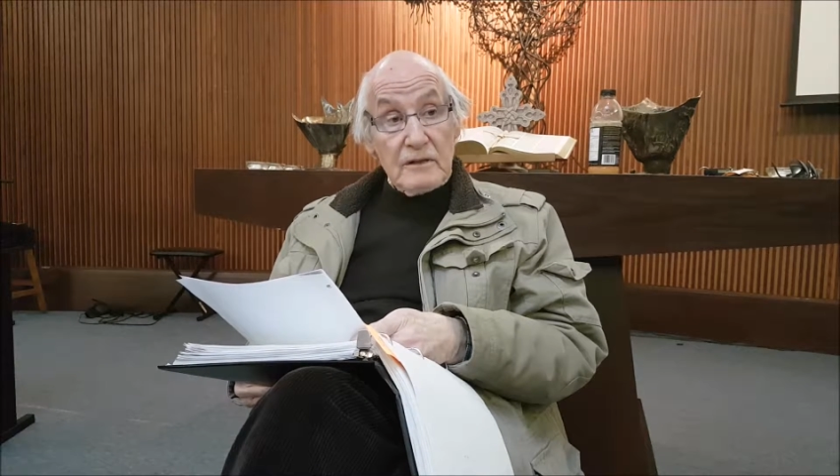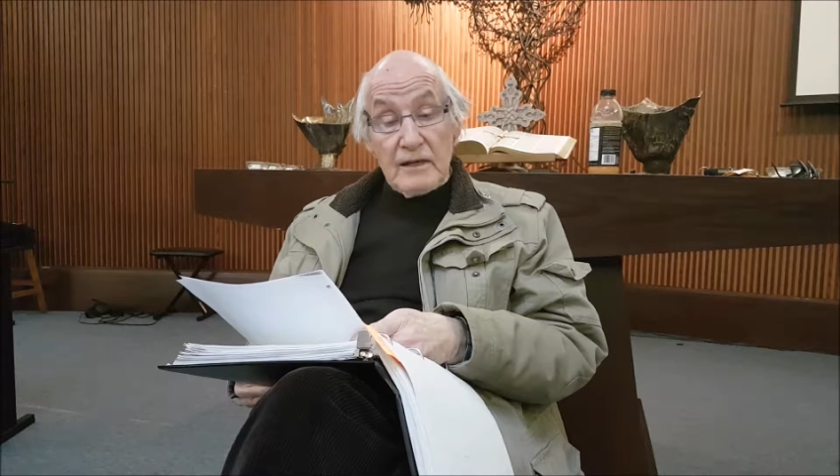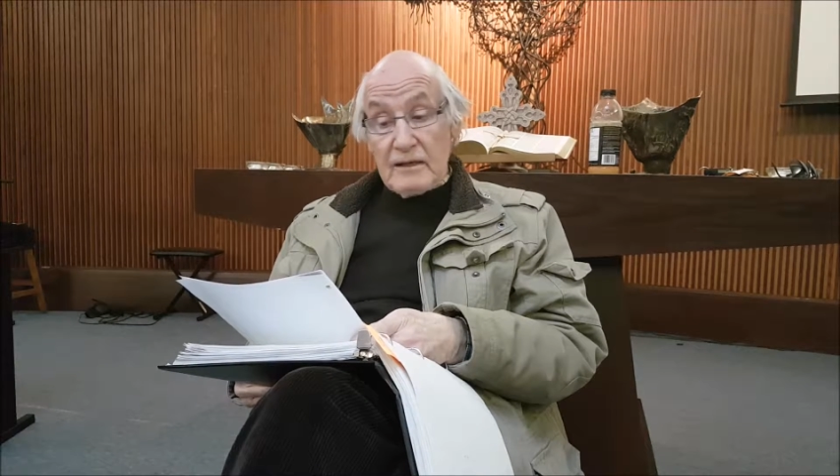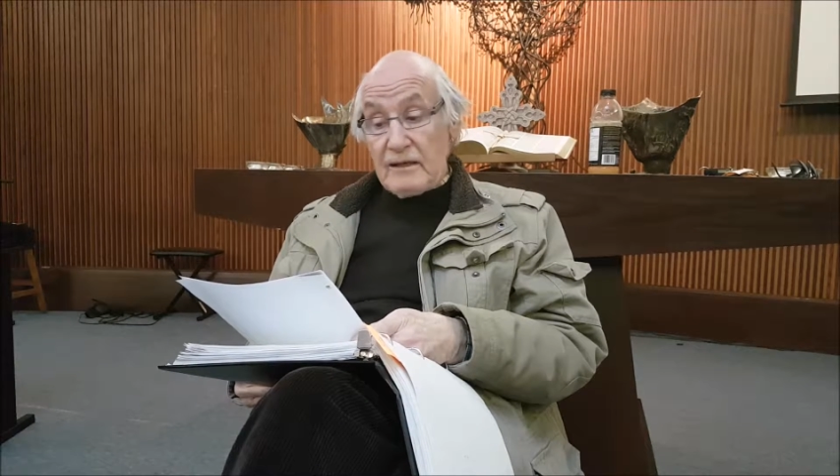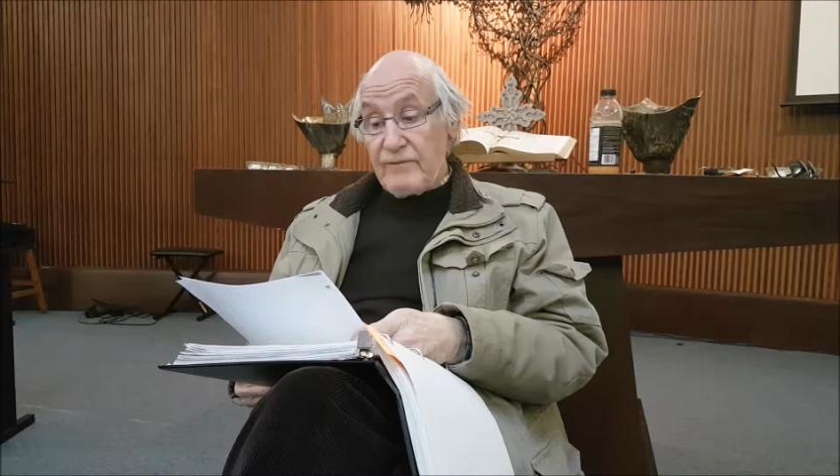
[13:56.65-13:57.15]
the
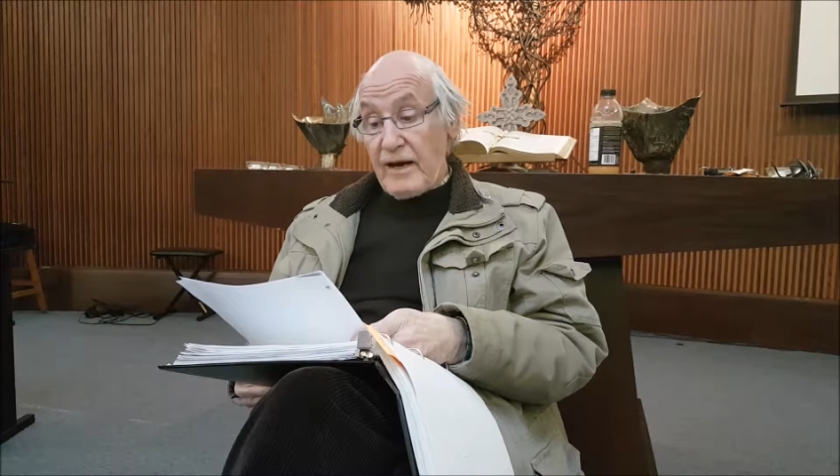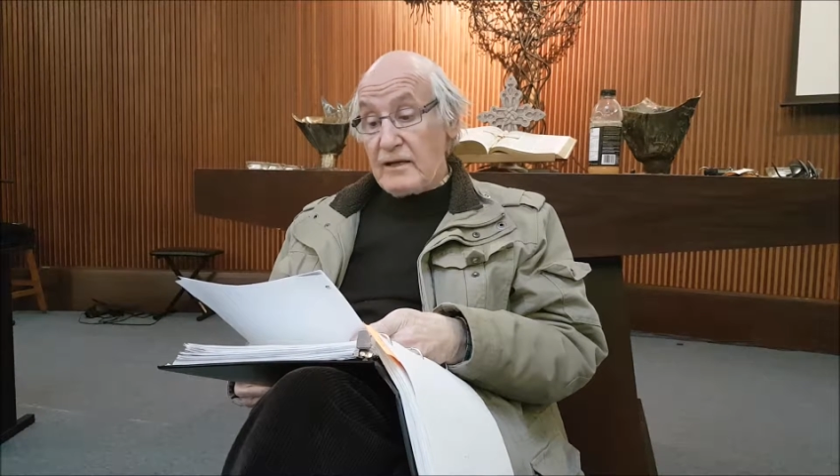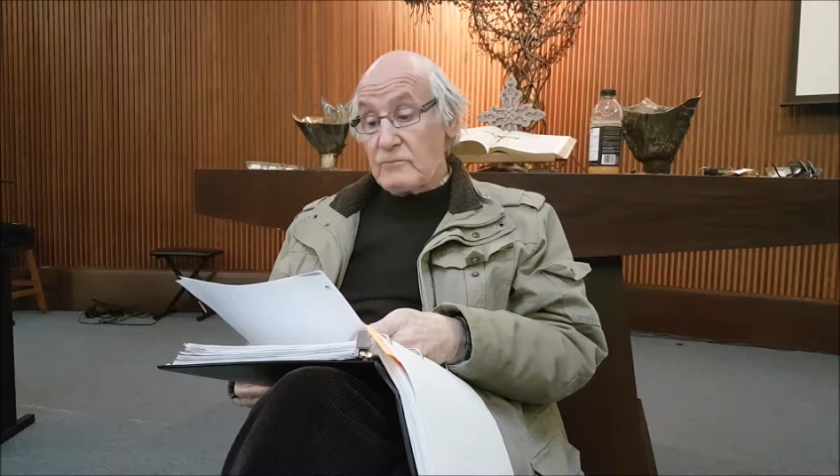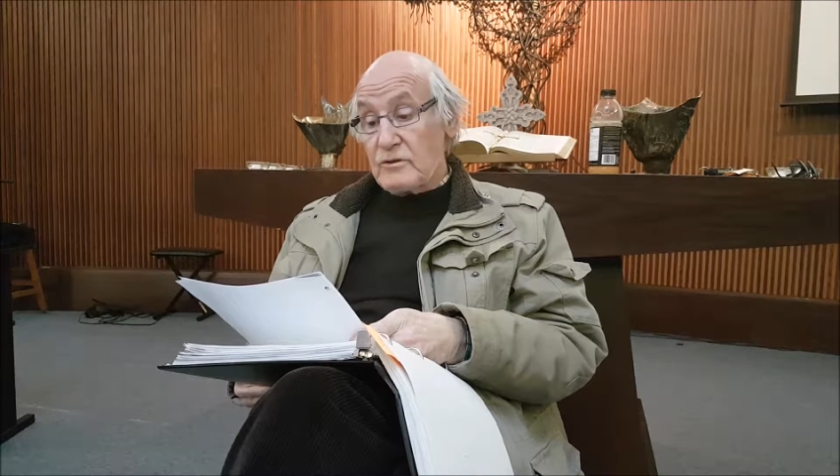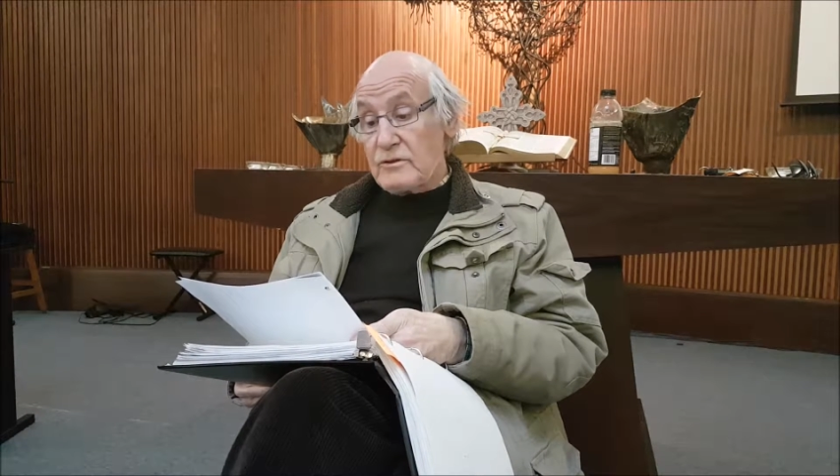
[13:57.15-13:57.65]
killing of
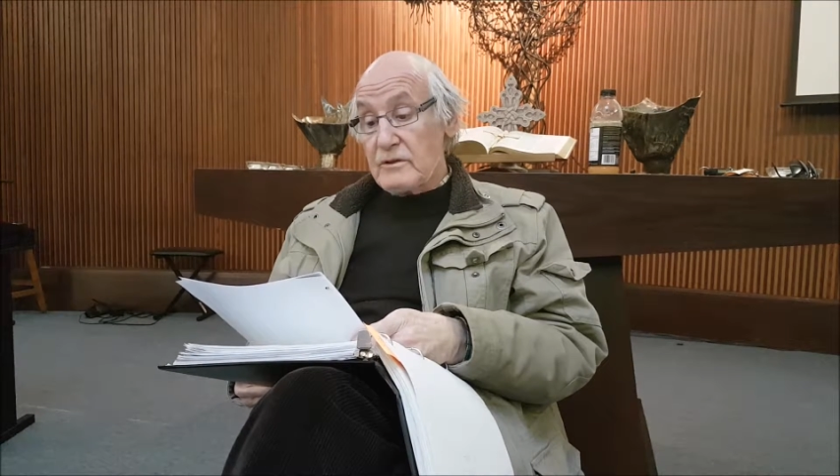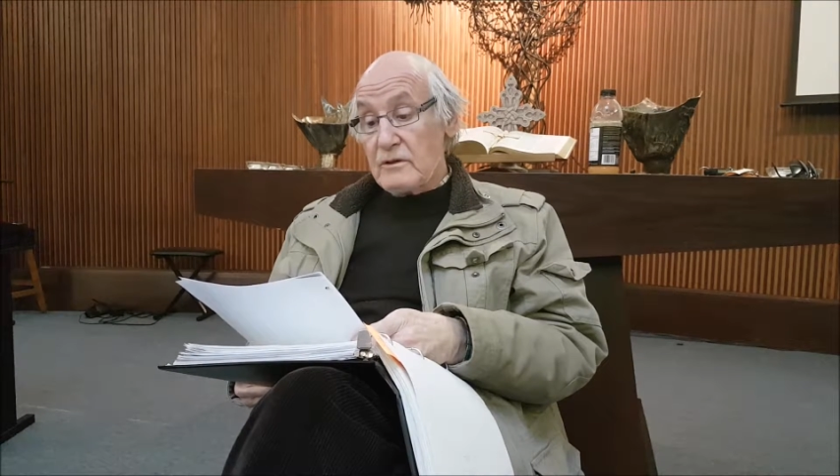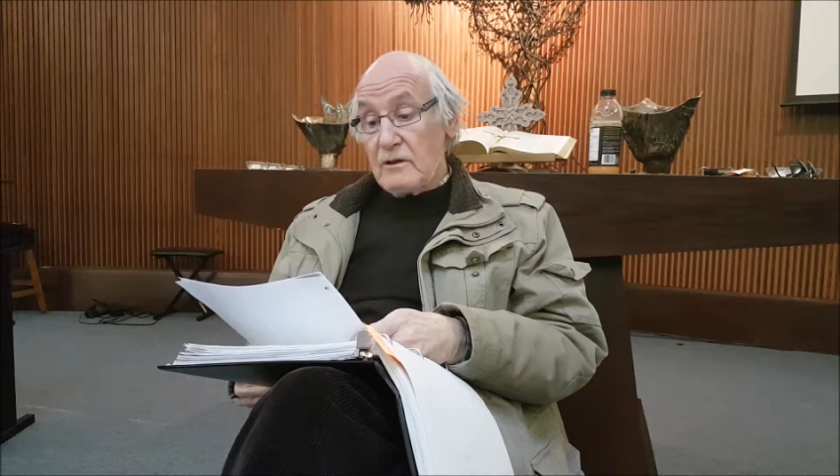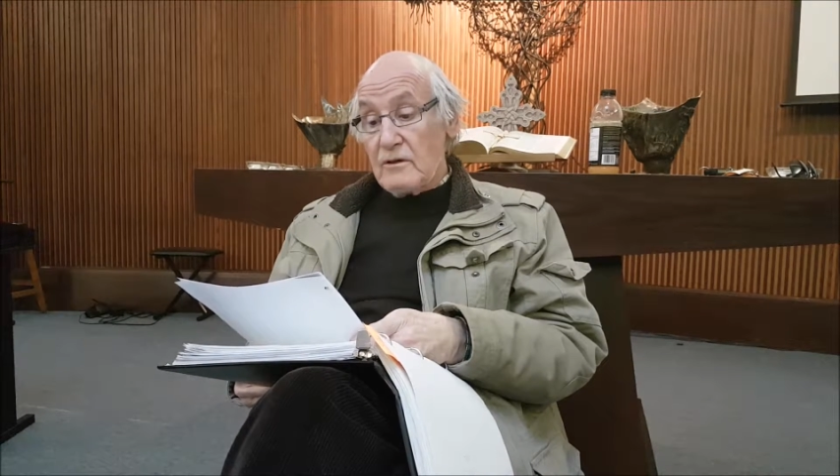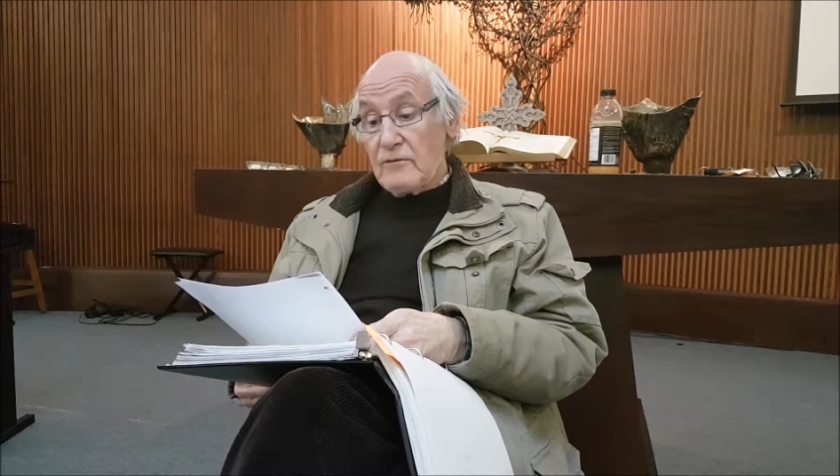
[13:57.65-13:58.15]
animals
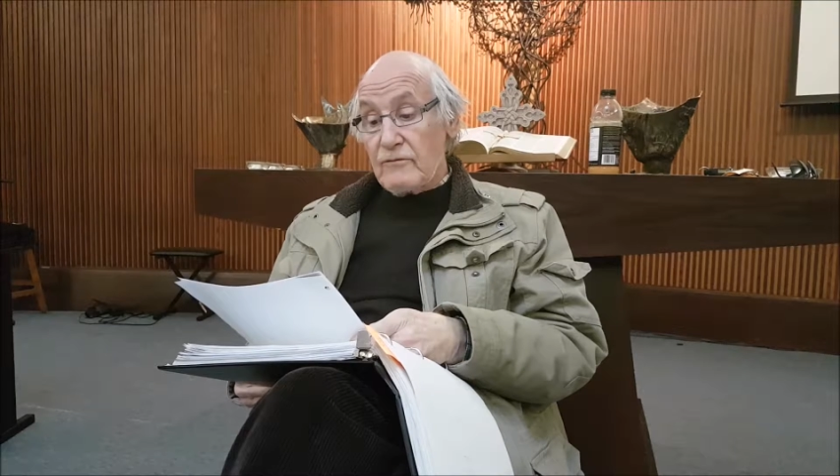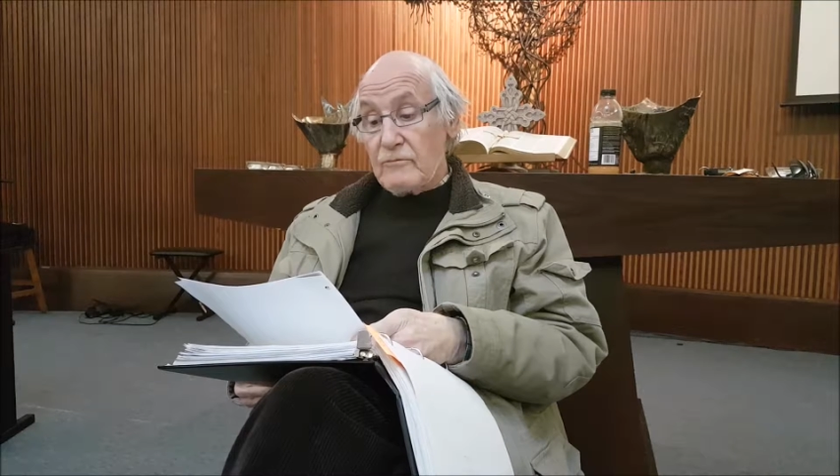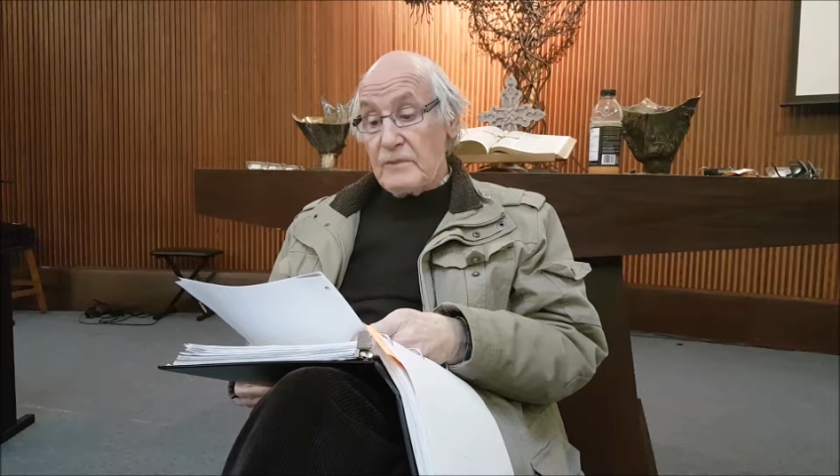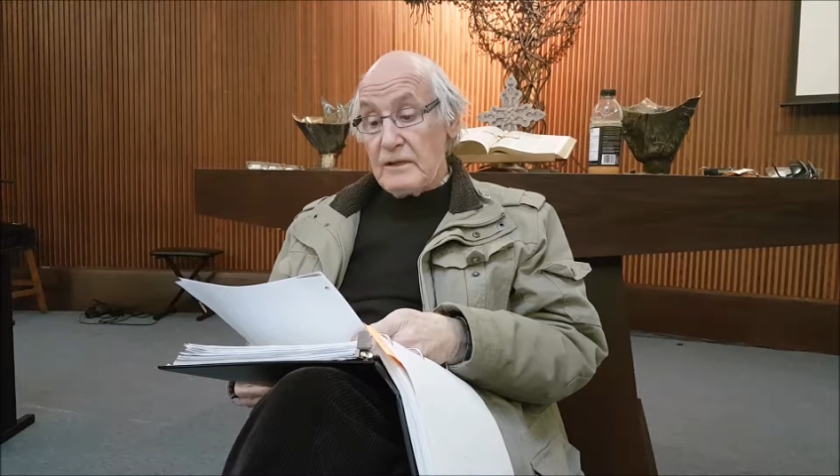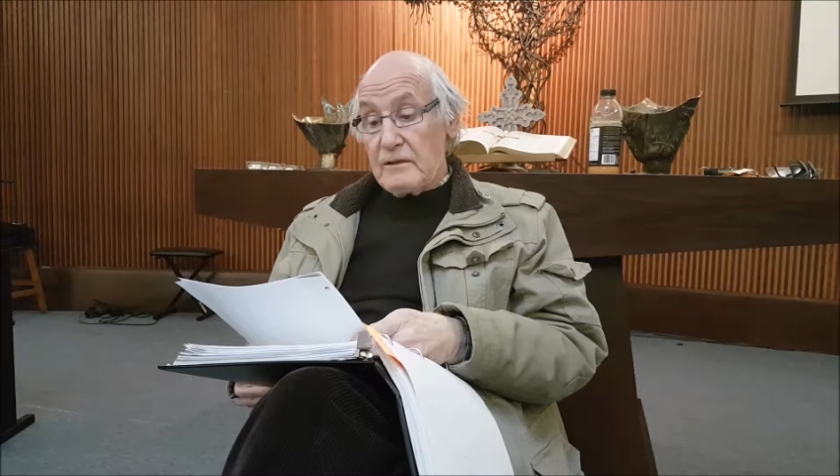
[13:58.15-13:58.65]
for
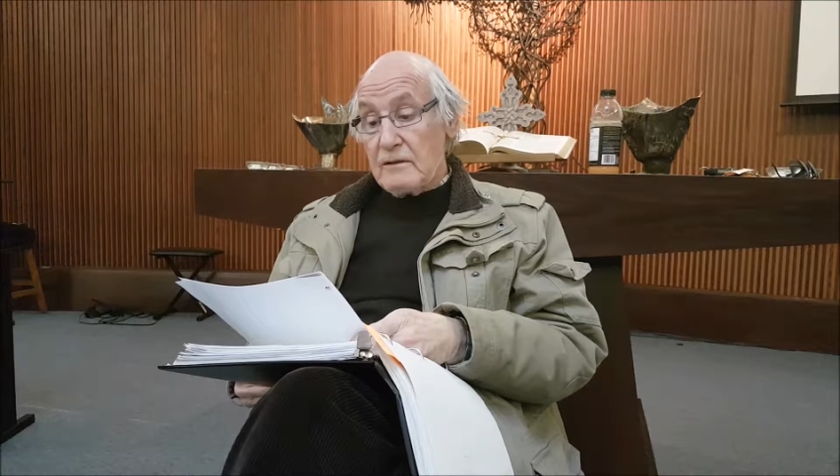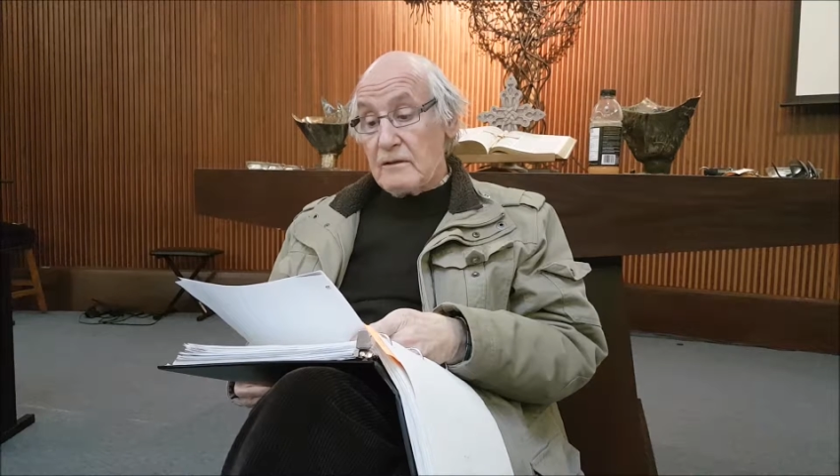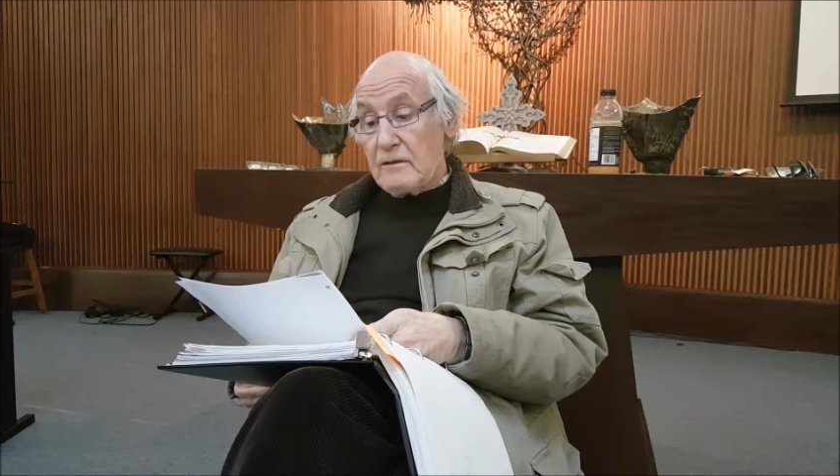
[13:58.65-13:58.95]
meat.